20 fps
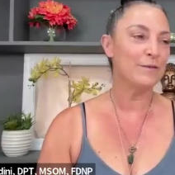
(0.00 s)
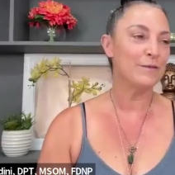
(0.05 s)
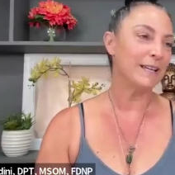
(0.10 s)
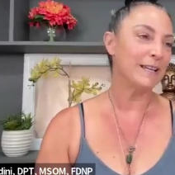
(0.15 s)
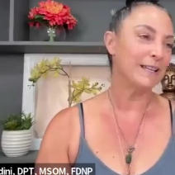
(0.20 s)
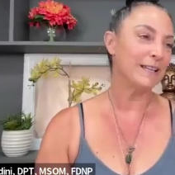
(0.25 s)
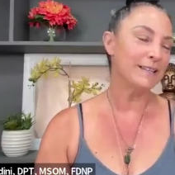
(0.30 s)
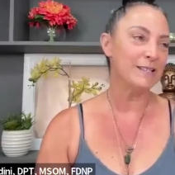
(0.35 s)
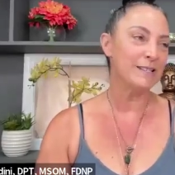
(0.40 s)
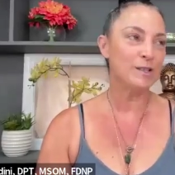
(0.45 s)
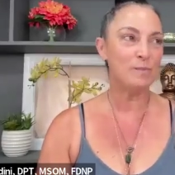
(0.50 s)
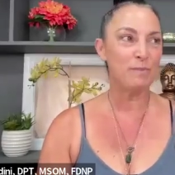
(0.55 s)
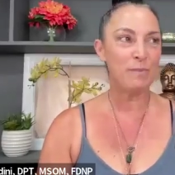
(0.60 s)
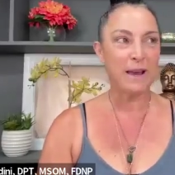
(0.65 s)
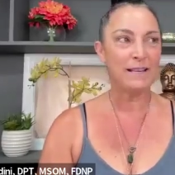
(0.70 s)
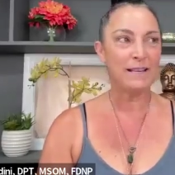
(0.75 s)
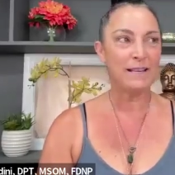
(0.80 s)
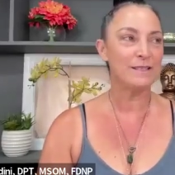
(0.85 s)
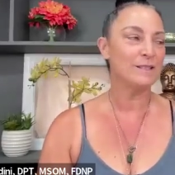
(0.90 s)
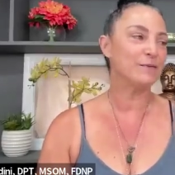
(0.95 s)
kind of in this
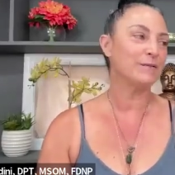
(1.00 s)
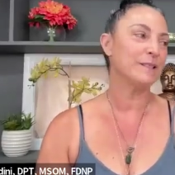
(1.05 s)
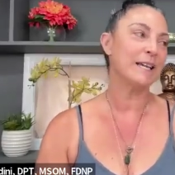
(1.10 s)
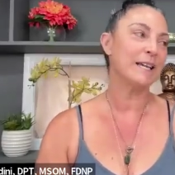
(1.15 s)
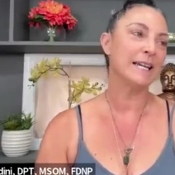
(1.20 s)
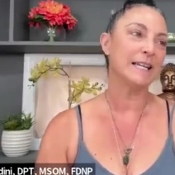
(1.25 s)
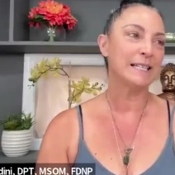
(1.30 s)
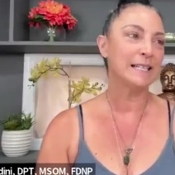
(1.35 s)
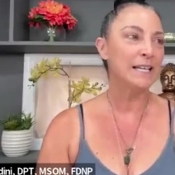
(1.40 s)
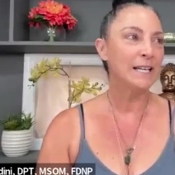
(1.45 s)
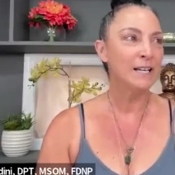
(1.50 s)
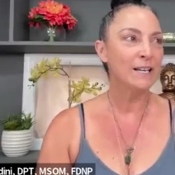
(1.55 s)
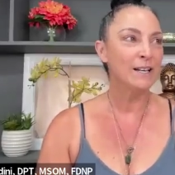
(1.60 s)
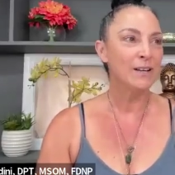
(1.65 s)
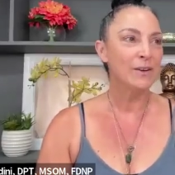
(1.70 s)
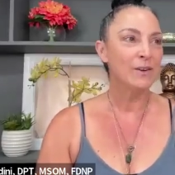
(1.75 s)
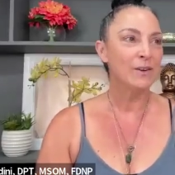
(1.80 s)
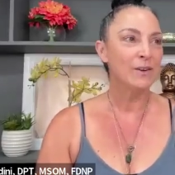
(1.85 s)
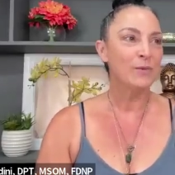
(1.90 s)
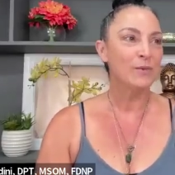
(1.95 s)
space of like,
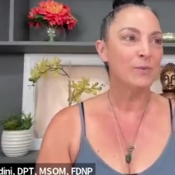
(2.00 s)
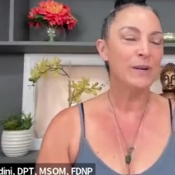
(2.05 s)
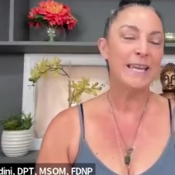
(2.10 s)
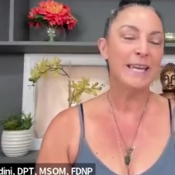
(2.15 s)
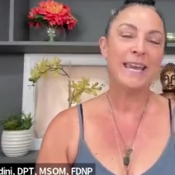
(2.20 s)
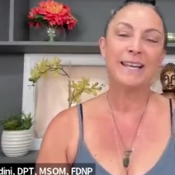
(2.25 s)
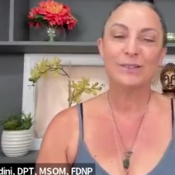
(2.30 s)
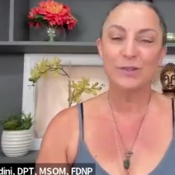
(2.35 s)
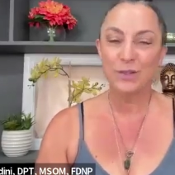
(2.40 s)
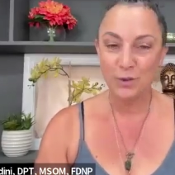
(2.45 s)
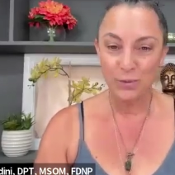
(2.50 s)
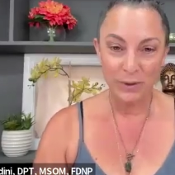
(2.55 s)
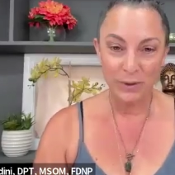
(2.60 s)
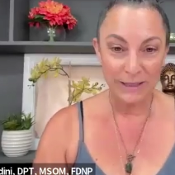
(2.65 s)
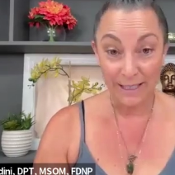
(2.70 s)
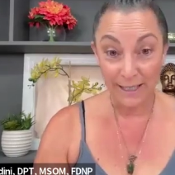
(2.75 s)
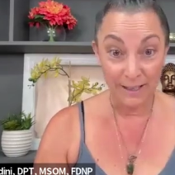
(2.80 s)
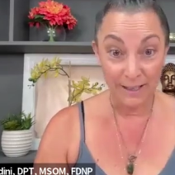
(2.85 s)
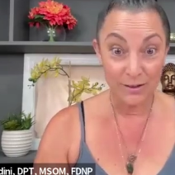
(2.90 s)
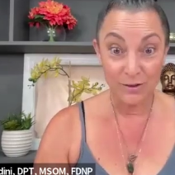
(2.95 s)
we can't do
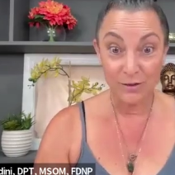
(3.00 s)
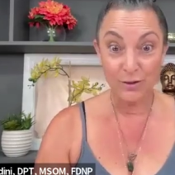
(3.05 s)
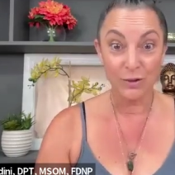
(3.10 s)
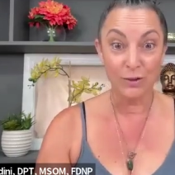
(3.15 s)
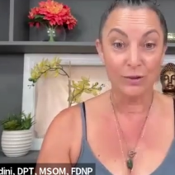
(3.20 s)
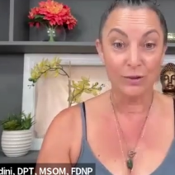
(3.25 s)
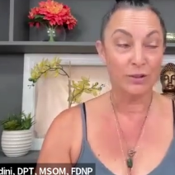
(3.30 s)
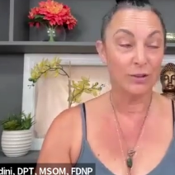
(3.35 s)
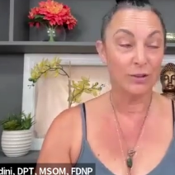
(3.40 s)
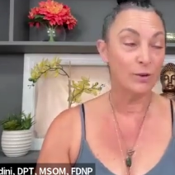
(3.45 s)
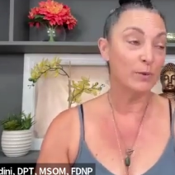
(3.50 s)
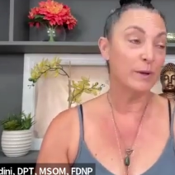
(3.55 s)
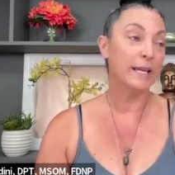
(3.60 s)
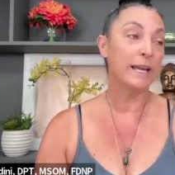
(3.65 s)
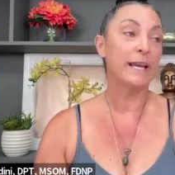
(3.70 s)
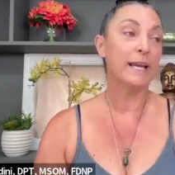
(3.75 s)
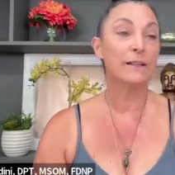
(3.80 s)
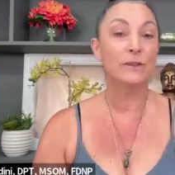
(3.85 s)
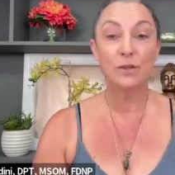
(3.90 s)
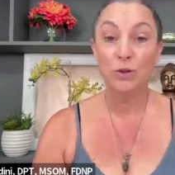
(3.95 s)
what the kids do, we
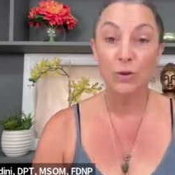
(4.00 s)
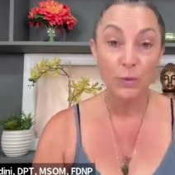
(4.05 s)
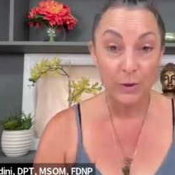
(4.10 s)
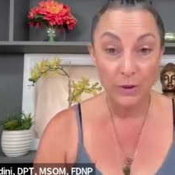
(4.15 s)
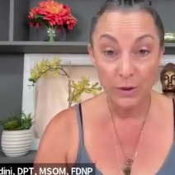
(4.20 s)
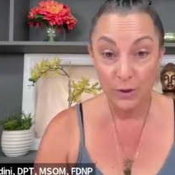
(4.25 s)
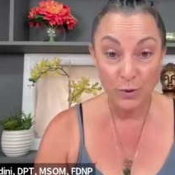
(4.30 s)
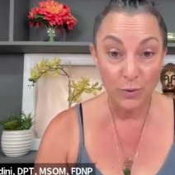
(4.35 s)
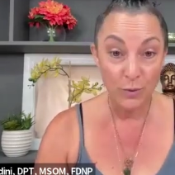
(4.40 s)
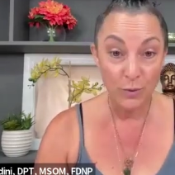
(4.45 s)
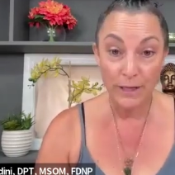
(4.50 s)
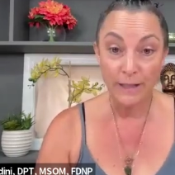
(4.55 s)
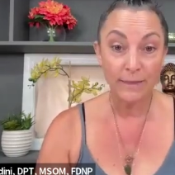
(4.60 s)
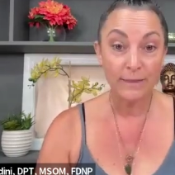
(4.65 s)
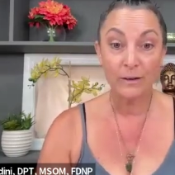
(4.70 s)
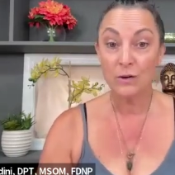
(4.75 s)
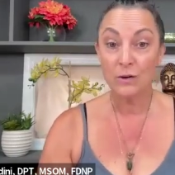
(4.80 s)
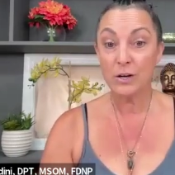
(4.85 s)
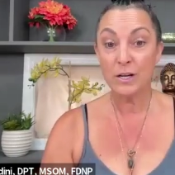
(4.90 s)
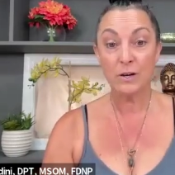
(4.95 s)
can't do what the 20
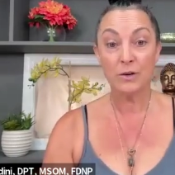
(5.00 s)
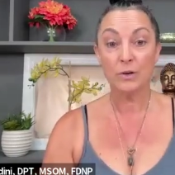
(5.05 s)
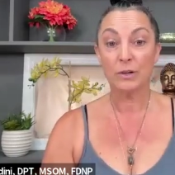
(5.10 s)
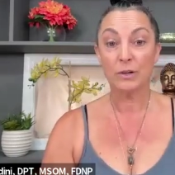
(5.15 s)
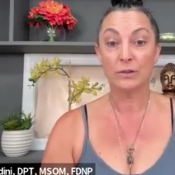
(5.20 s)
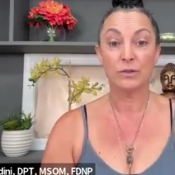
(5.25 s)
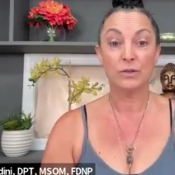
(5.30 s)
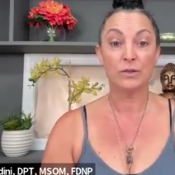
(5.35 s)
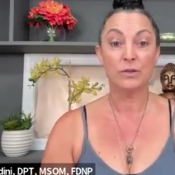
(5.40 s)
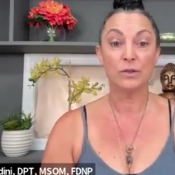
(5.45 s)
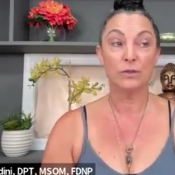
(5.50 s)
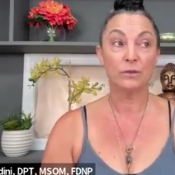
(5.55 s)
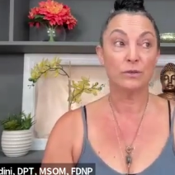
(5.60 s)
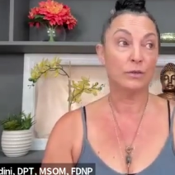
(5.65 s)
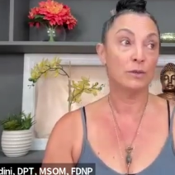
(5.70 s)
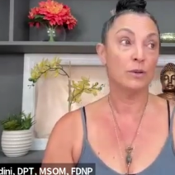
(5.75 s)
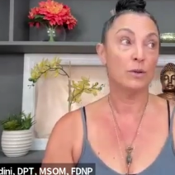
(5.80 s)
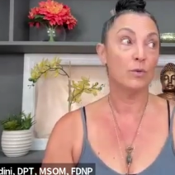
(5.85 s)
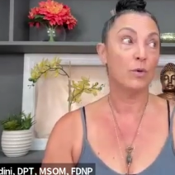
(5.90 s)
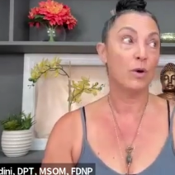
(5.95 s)
and 30-year-olds do.
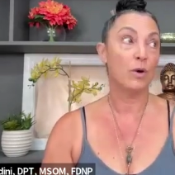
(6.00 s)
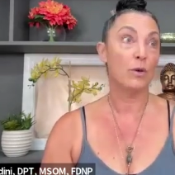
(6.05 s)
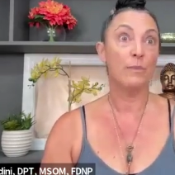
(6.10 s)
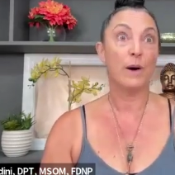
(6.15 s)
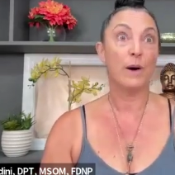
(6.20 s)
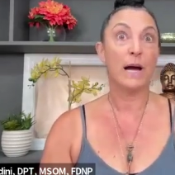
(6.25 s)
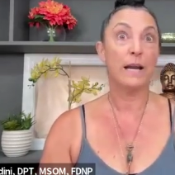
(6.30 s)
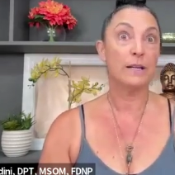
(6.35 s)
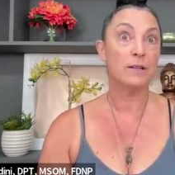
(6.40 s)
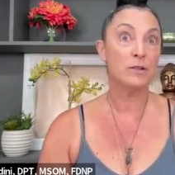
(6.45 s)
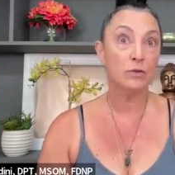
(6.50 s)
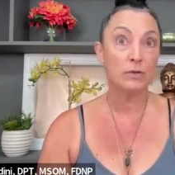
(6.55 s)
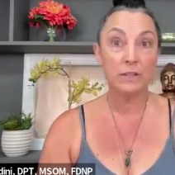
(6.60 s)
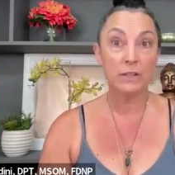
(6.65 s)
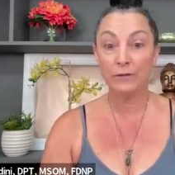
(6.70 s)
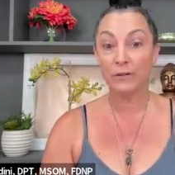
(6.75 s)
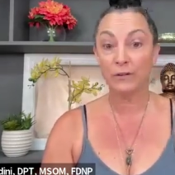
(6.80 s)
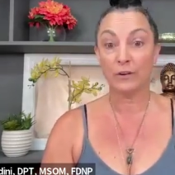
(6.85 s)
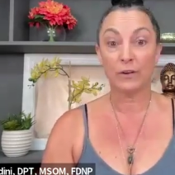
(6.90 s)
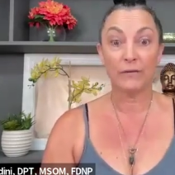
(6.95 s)
Our bodies are
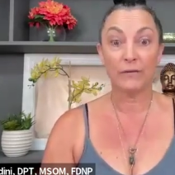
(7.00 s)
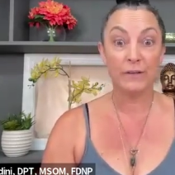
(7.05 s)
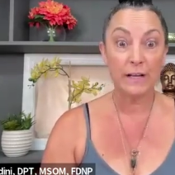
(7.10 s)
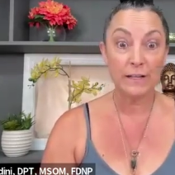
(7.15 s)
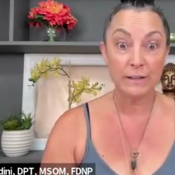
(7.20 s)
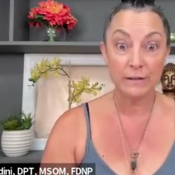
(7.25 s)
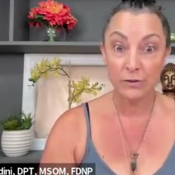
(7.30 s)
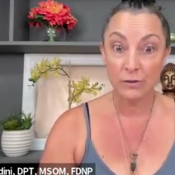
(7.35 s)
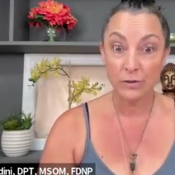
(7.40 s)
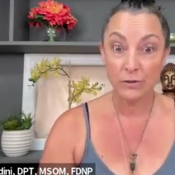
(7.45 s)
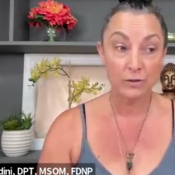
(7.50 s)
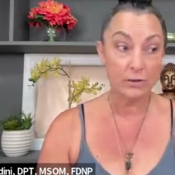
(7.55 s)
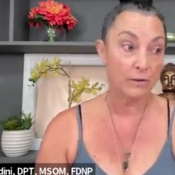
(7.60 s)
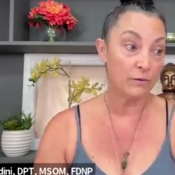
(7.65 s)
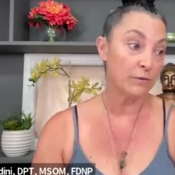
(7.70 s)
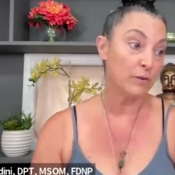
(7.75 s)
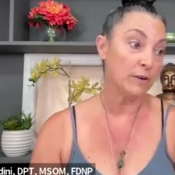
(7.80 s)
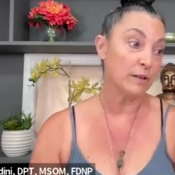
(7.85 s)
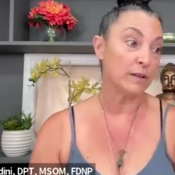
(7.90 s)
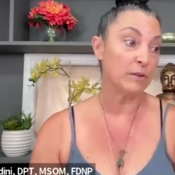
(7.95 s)
different, our faces are
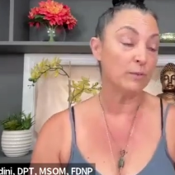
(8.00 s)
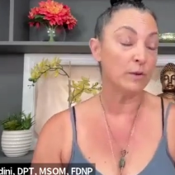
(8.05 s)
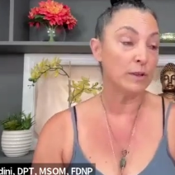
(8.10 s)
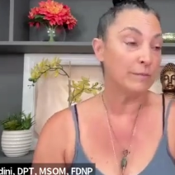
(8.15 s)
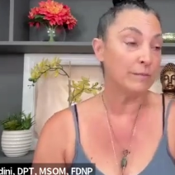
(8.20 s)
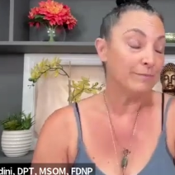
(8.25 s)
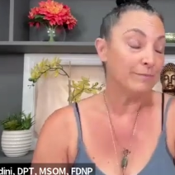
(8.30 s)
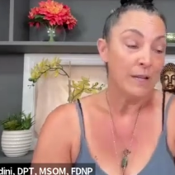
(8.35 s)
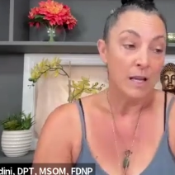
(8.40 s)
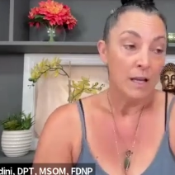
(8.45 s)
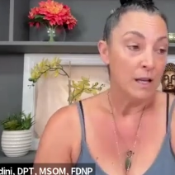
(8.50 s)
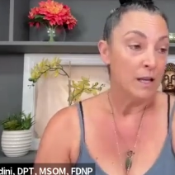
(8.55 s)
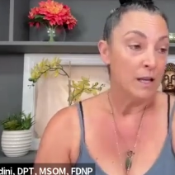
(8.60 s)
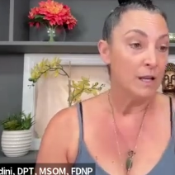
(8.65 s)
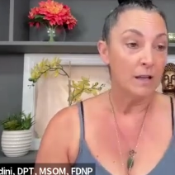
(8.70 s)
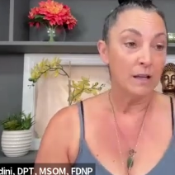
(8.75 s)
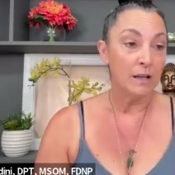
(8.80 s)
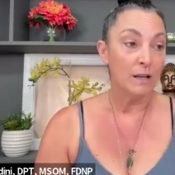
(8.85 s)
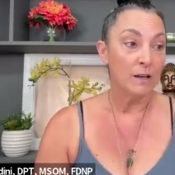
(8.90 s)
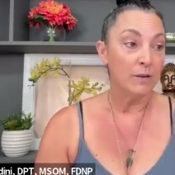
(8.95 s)
different.
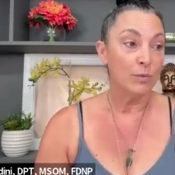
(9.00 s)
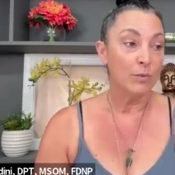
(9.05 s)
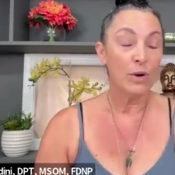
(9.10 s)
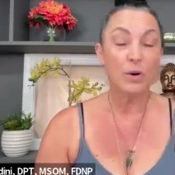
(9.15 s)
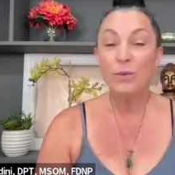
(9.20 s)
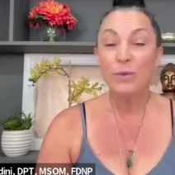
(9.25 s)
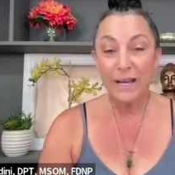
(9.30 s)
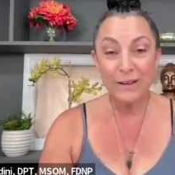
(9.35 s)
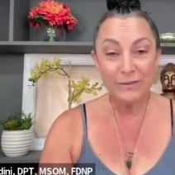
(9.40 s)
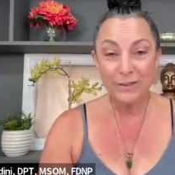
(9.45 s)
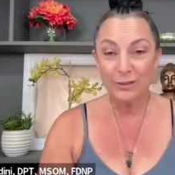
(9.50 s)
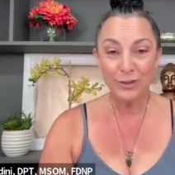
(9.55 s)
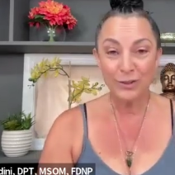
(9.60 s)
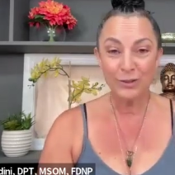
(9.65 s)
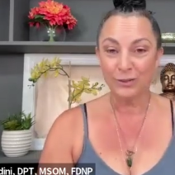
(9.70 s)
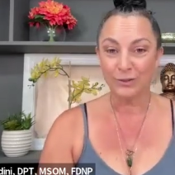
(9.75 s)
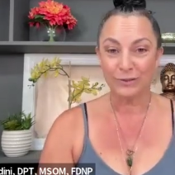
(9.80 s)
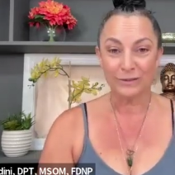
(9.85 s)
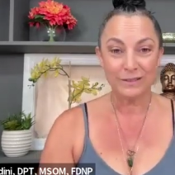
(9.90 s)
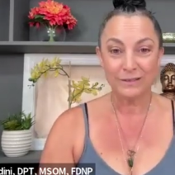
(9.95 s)
What do we have to
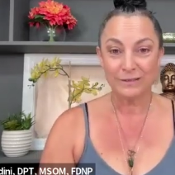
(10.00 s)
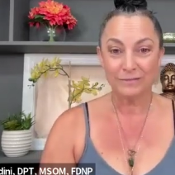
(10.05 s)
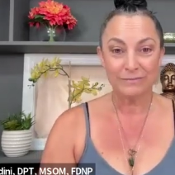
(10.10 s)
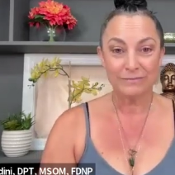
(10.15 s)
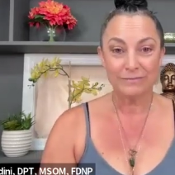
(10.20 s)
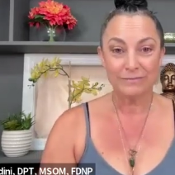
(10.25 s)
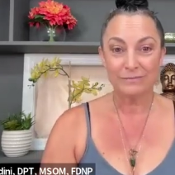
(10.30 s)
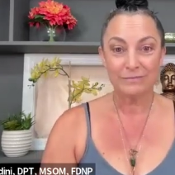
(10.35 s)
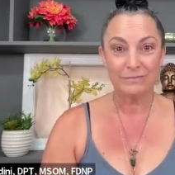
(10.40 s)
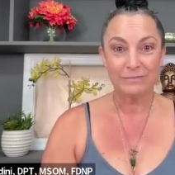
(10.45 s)
lose?